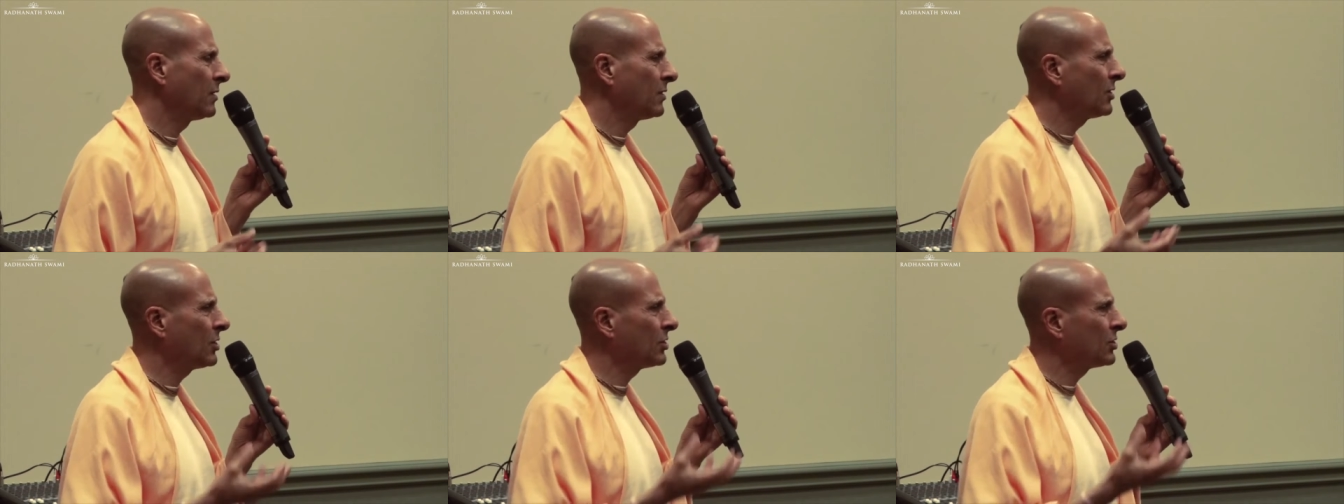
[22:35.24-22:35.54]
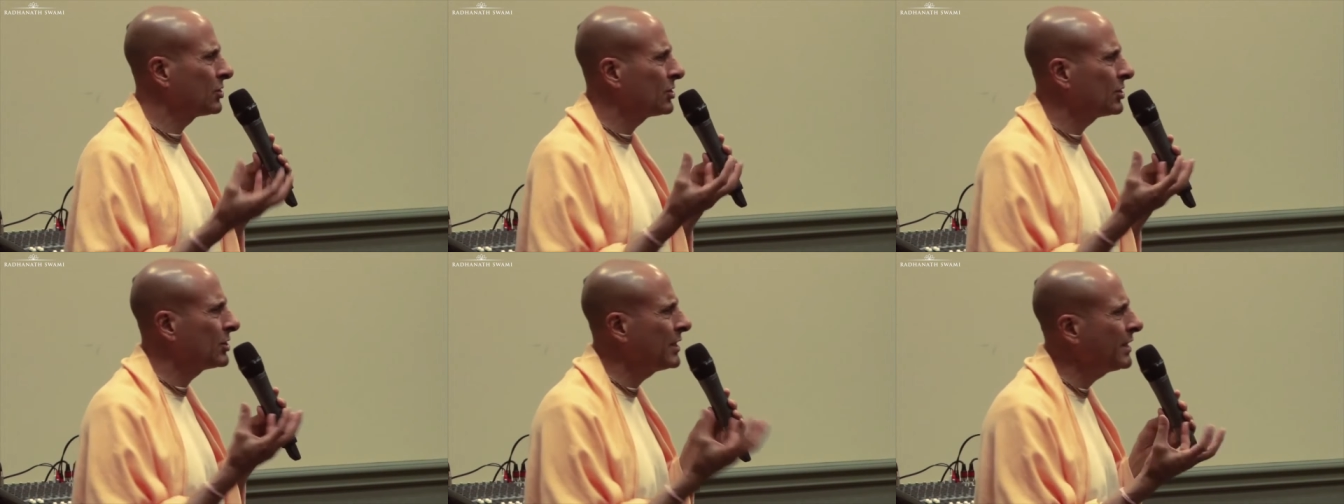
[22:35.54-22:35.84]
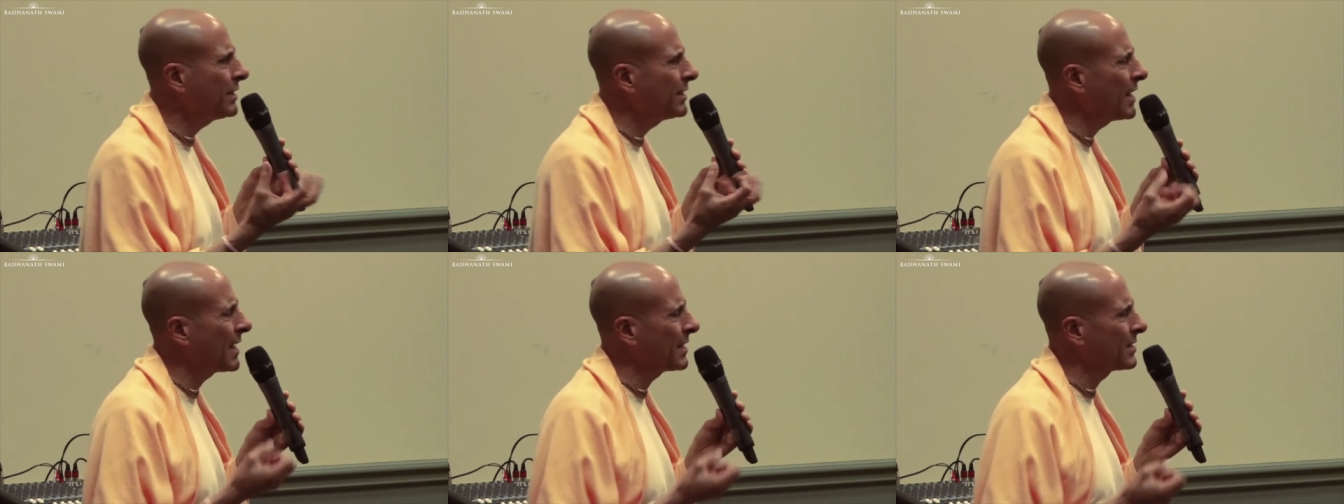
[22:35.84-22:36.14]
To
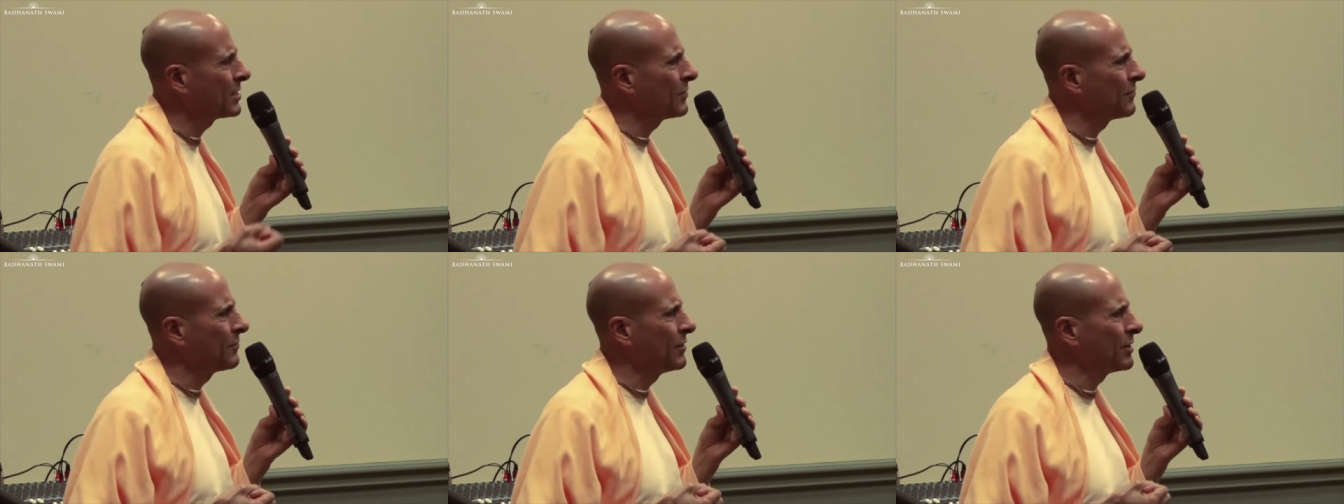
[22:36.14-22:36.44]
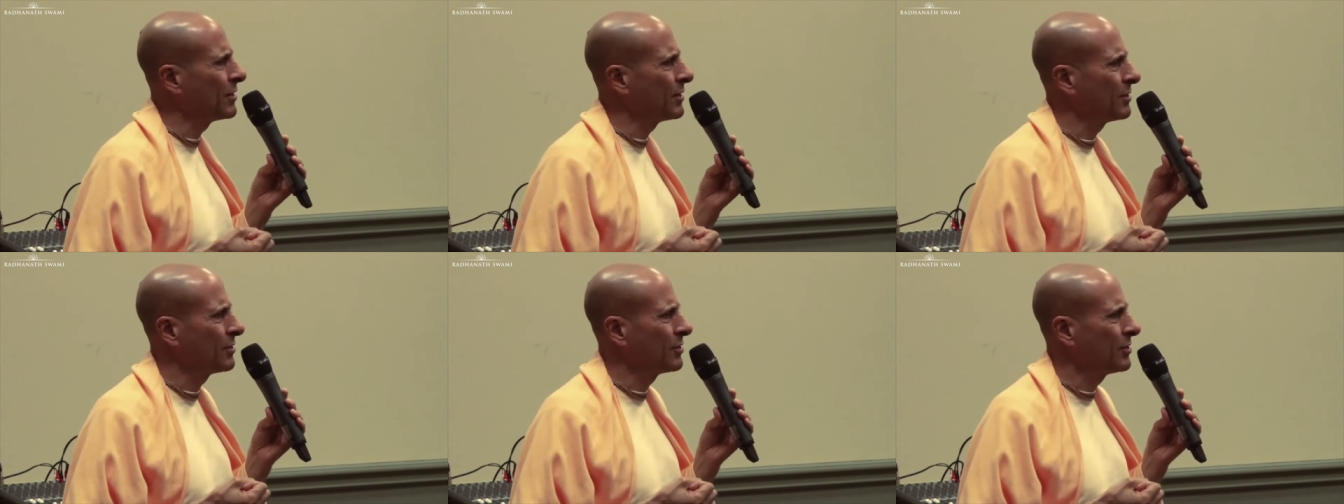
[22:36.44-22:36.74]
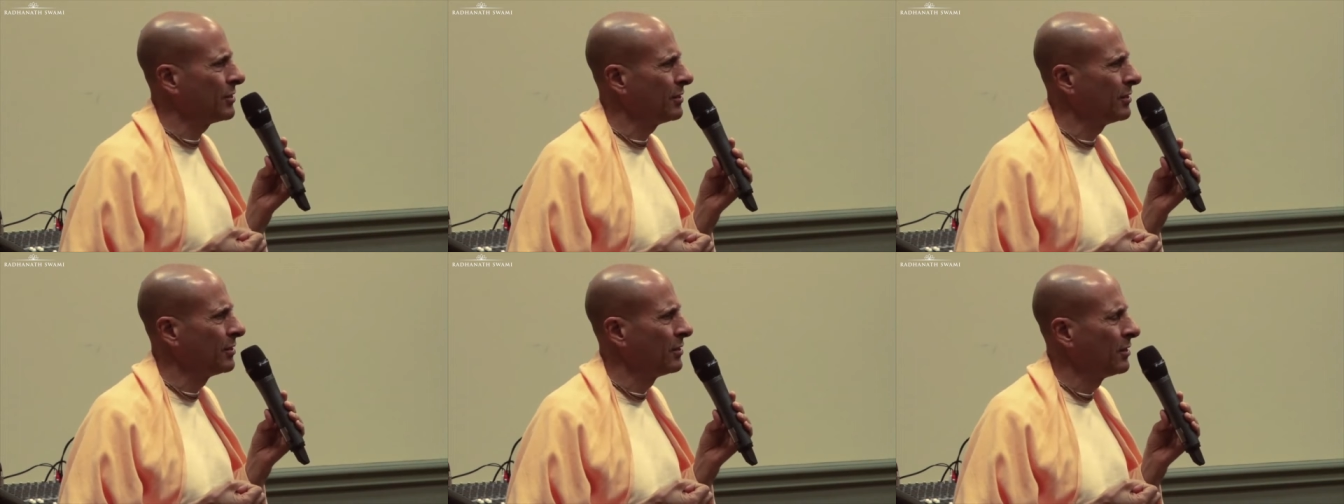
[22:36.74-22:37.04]
see that
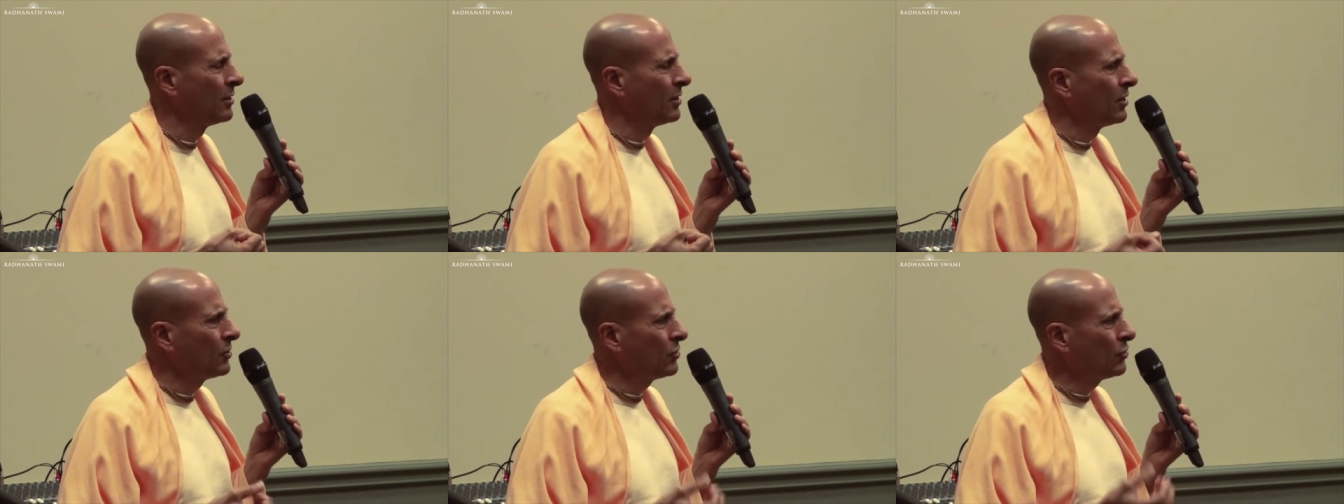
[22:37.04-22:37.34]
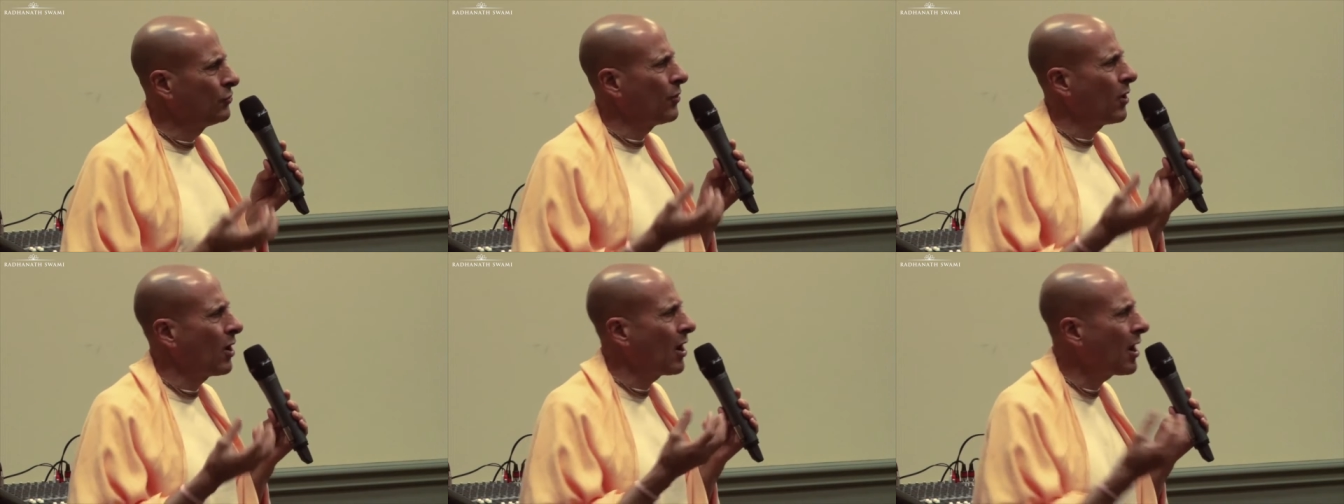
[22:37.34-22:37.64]
divinity, to